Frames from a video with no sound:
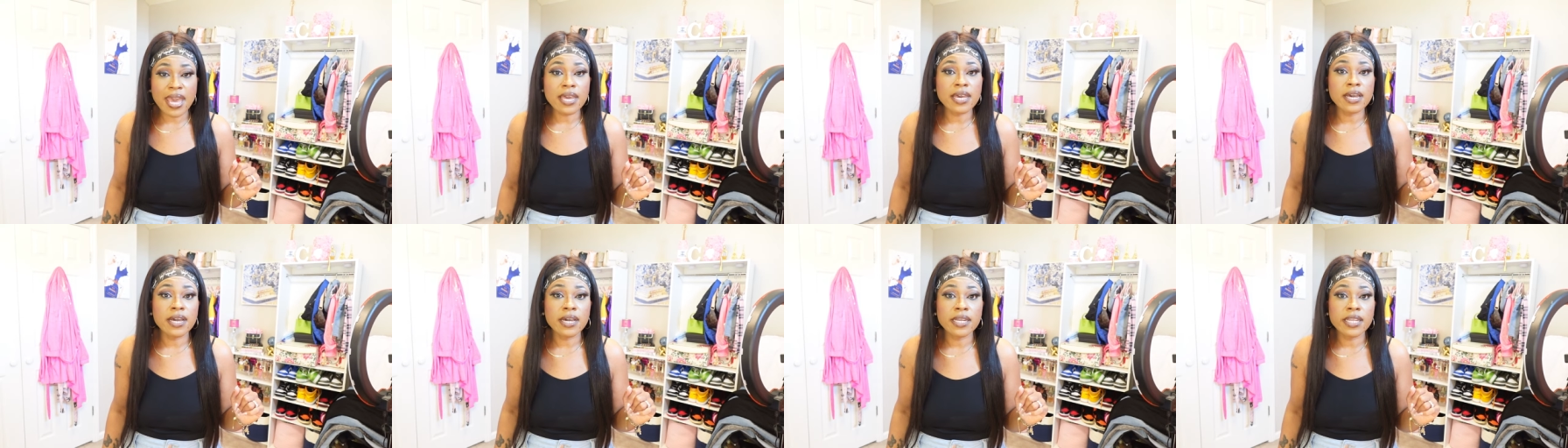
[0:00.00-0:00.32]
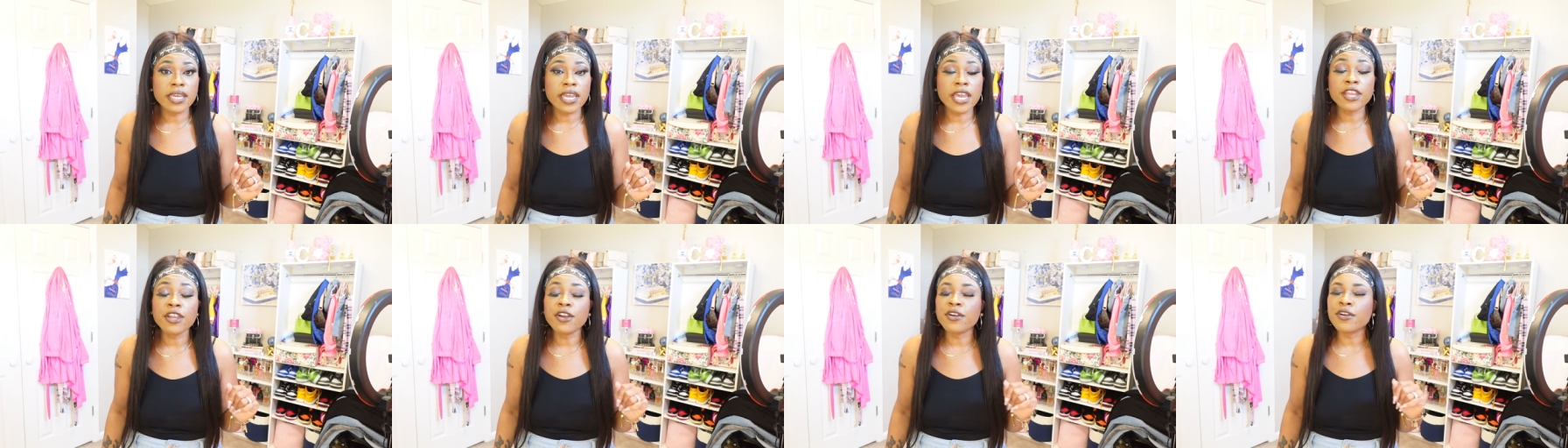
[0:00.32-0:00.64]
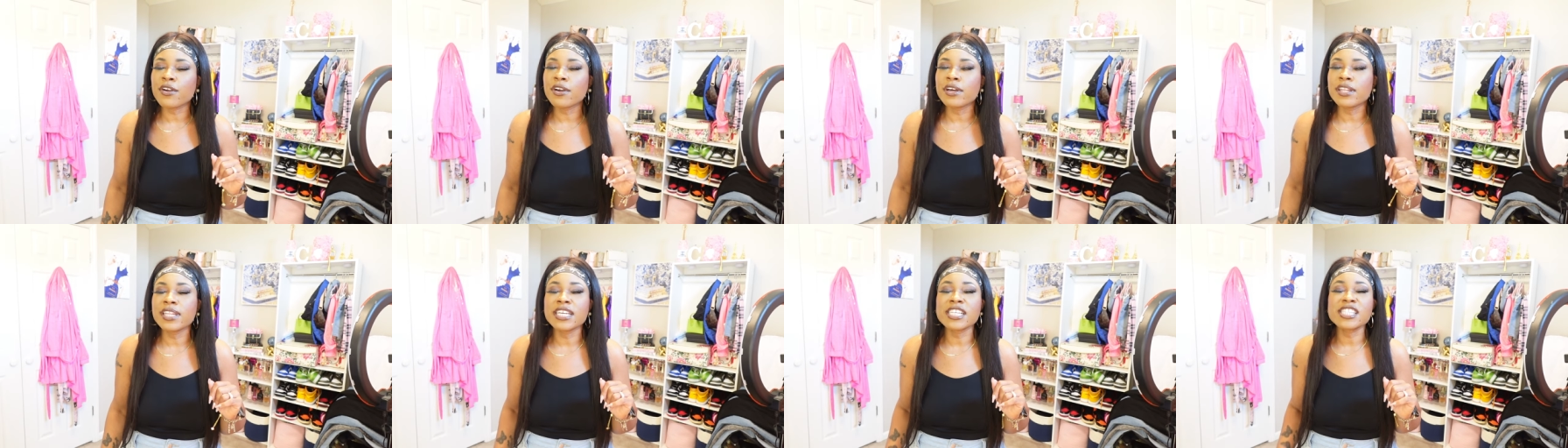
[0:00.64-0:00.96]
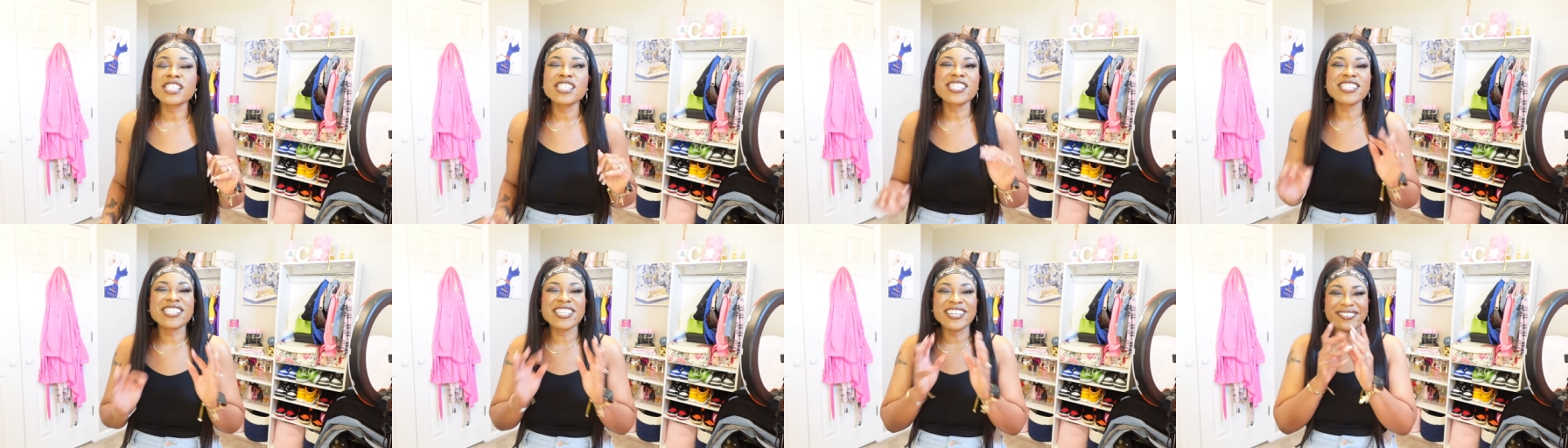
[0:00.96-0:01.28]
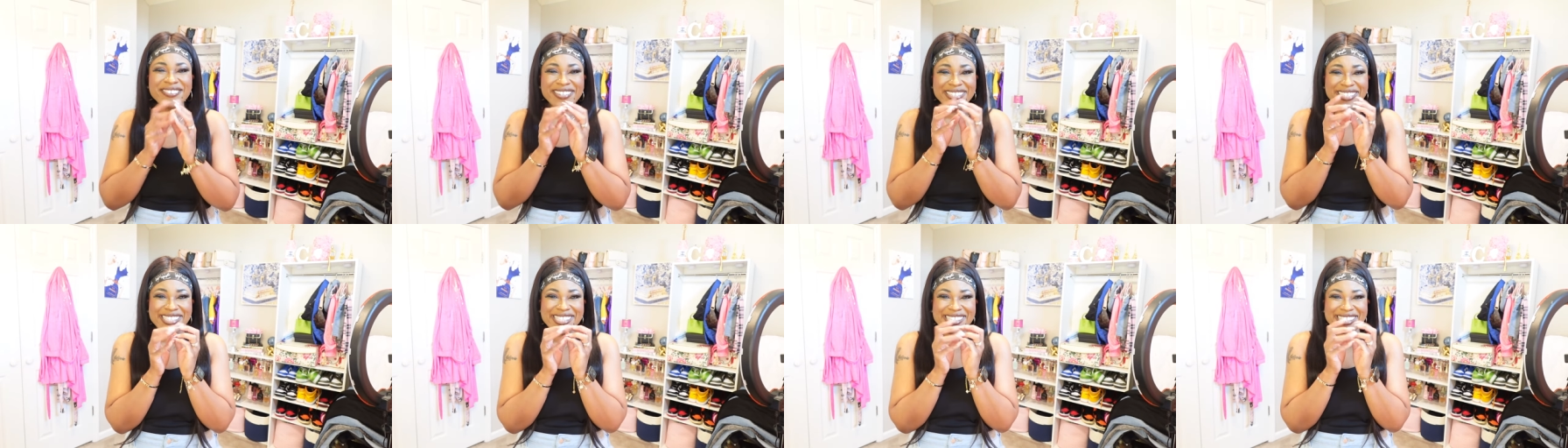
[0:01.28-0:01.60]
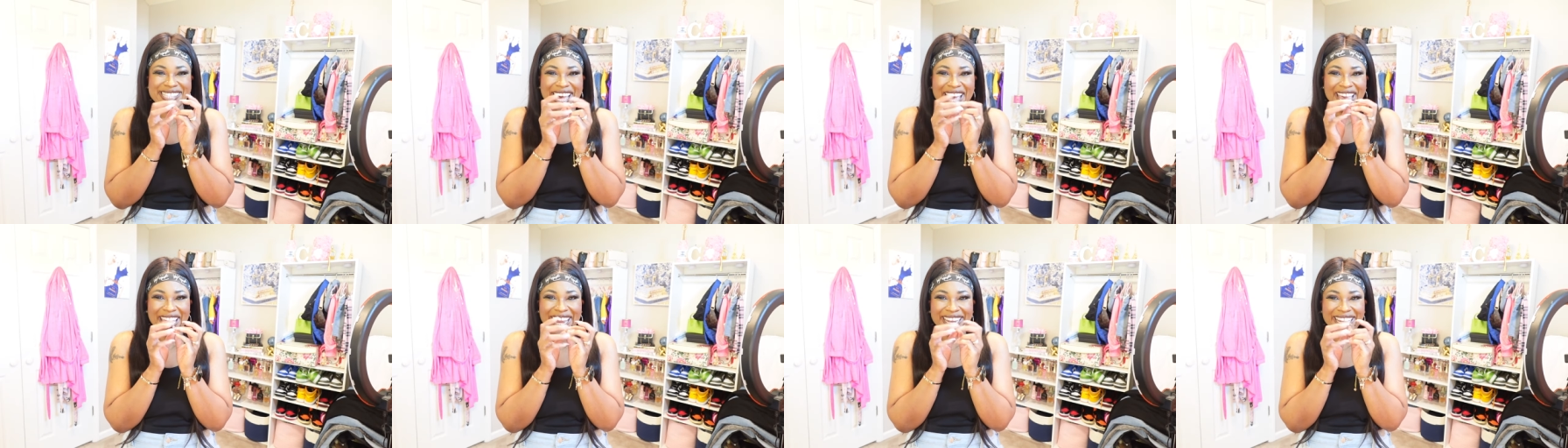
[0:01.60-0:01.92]
honey, and your girl looks so
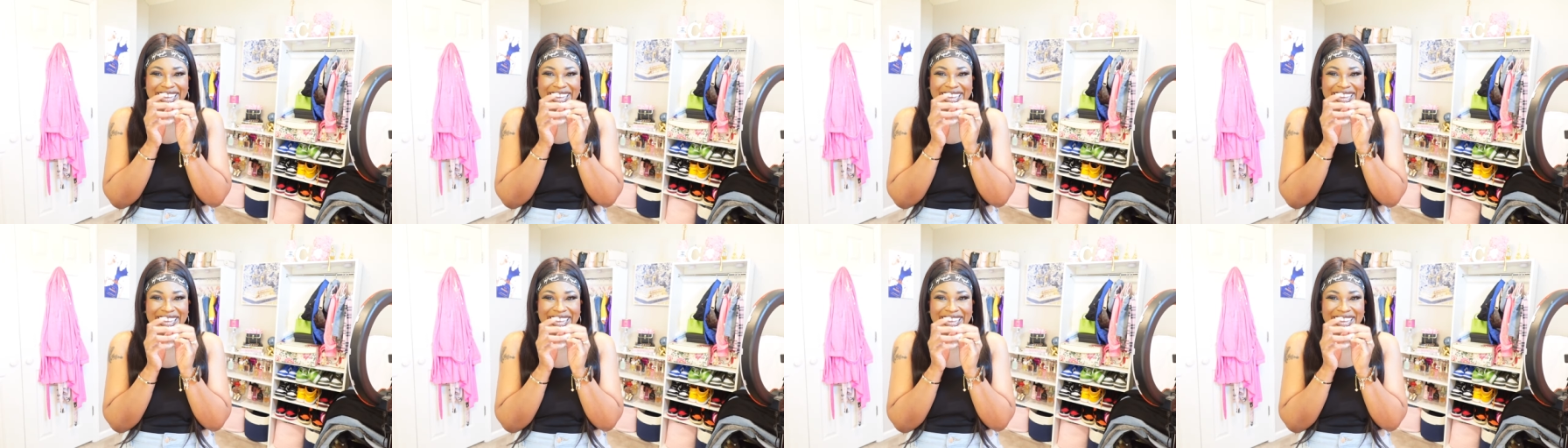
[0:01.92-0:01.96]
excited.